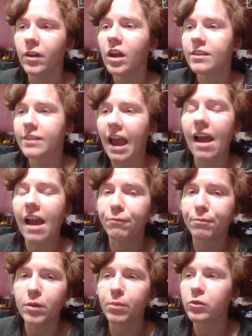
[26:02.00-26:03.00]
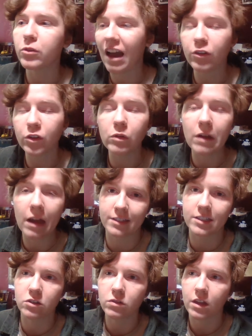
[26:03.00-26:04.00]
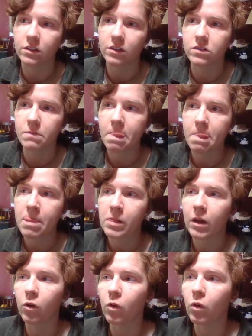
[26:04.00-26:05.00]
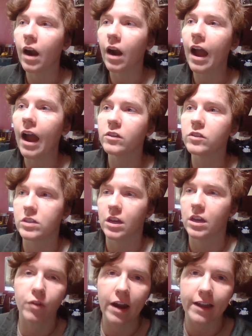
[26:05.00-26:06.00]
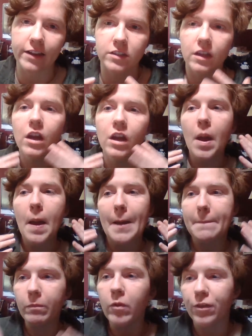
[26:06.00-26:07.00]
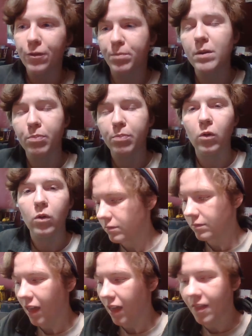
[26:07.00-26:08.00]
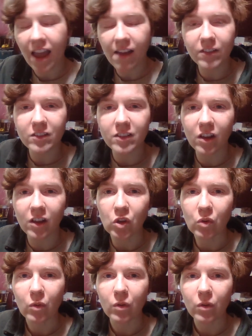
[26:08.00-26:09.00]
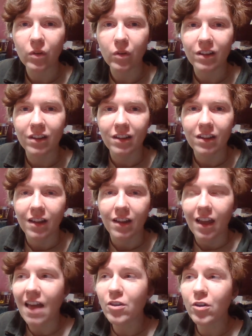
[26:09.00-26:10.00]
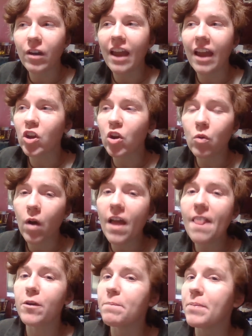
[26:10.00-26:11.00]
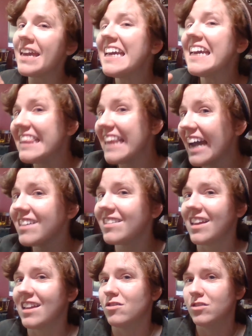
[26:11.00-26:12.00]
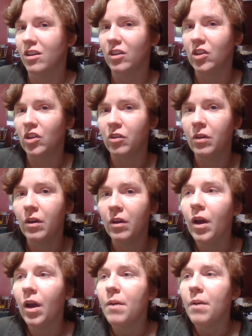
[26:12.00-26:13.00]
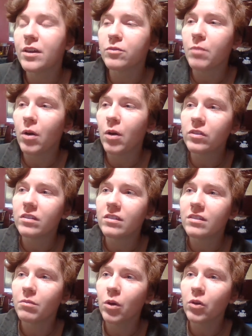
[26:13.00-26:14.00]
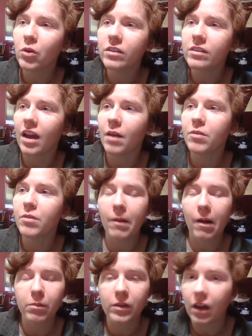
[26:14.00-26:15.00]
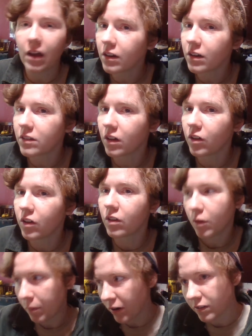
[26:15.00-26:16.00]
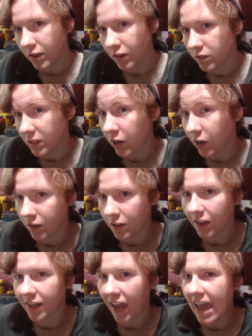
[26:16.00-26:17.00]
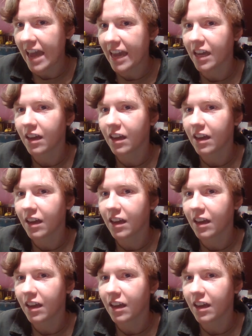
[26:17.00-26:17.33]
to have people tell you not to do this, or how to interact with people, and they have to tell you. And you know what? They're being nice that they're telling you, because most of the time they're probably not going to tell you, and they'll probably tell security like, hey,